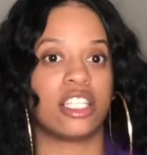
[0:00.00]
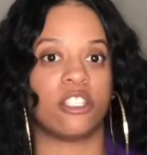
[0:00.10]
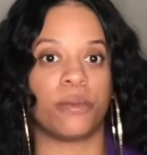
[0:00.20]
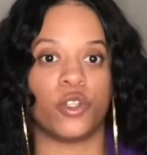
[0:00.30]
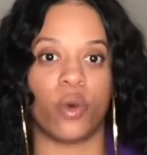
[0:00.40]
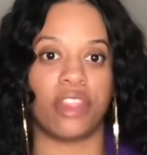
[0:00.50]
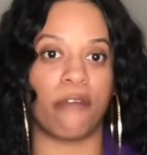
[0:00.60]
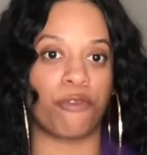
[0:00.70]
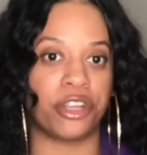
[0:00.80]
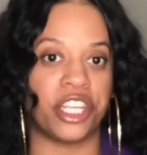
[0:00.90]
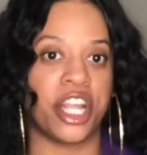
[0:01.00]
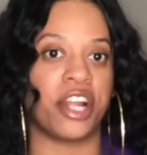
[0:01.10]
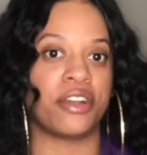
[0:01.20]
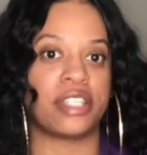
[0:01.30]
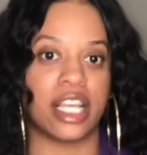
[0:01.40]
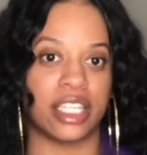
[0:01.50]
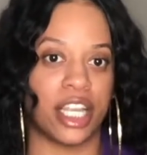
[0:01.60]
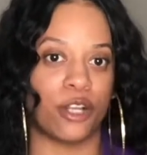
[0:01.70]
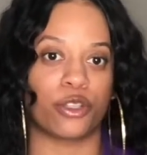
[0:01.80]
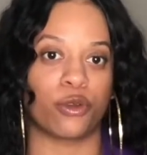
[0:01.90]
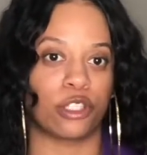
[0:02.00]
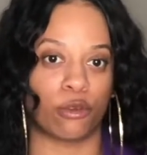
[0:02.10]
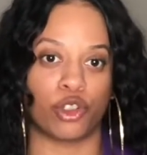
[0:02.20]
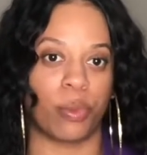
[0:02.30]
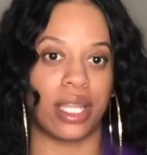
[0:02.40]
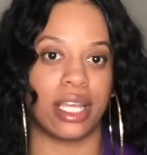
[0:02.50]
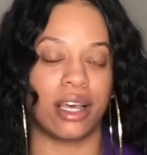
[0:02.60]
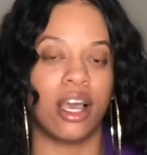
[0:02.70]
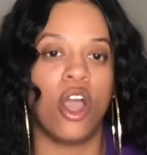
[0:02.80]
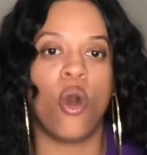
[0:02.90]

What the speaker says: He's been doing that for years and years on social media.